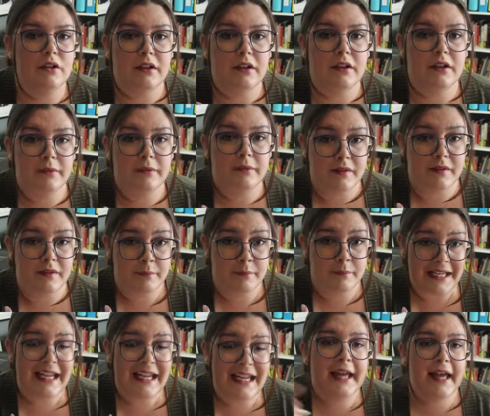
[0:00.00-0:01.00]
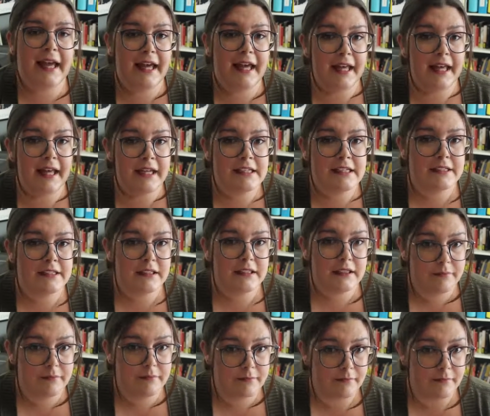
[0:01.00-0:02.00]
It was me and
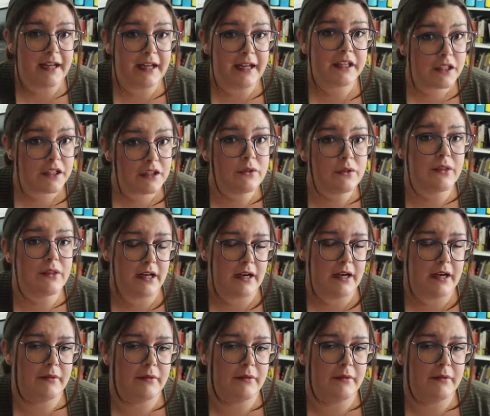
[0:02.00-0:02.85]
my cue that I